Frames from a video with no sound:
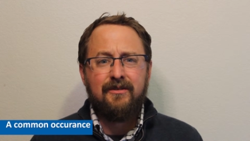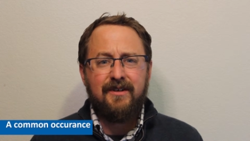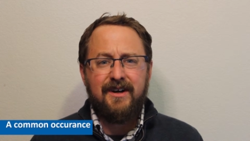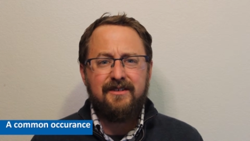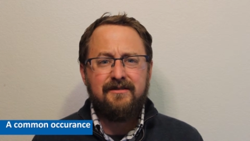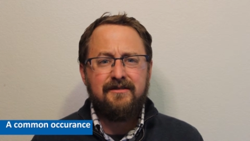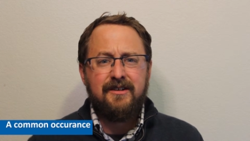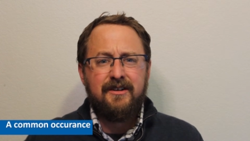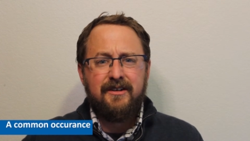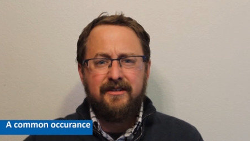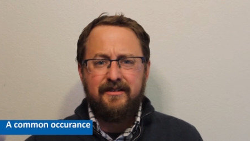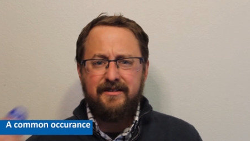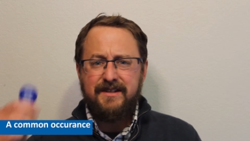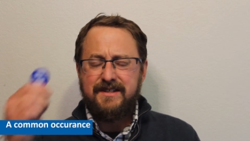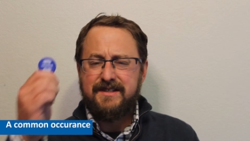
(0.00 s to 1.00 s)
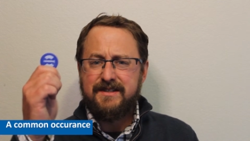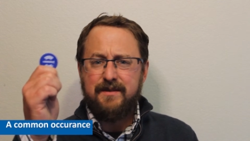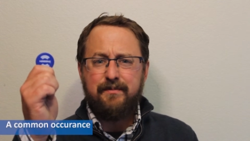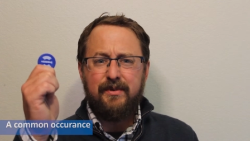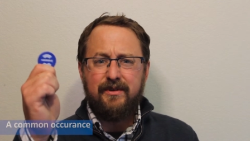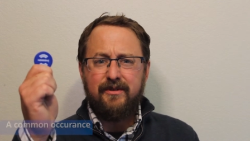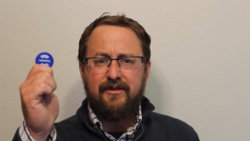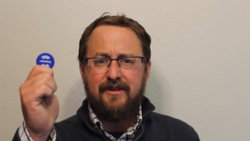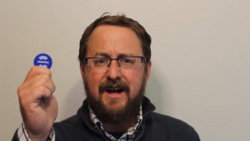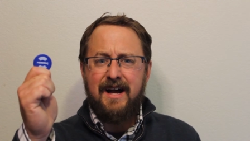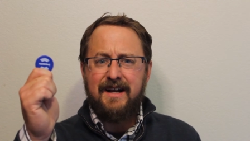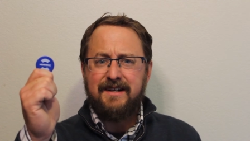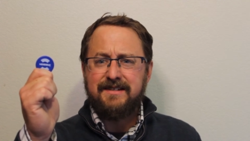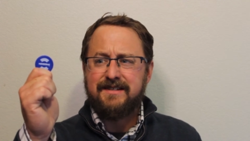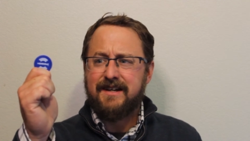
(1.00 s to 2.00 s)
Well, there's these simple little
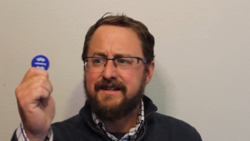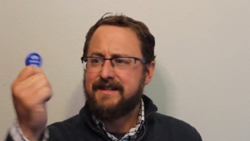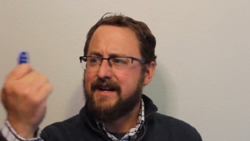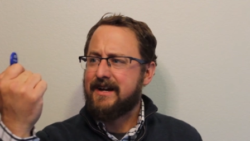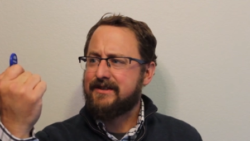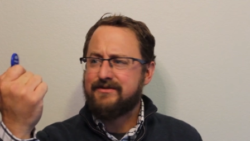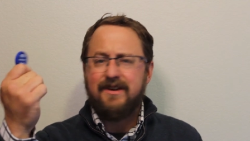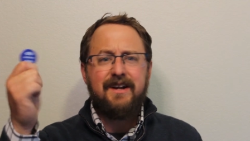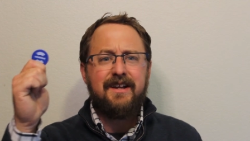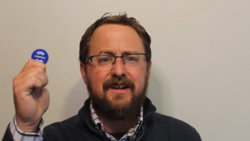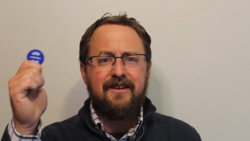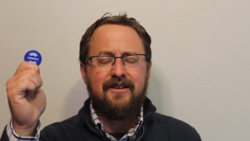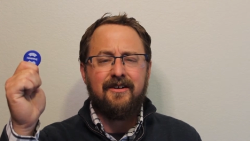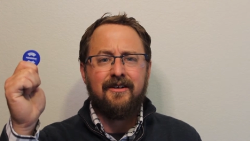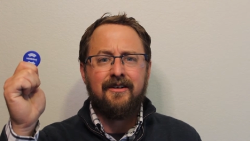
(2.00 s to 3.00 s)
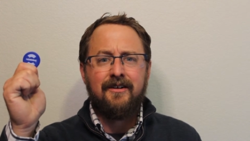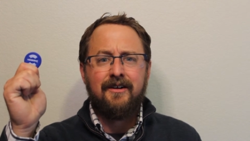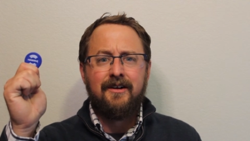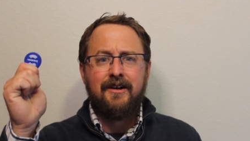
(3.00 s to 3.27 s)
iSign tags right here.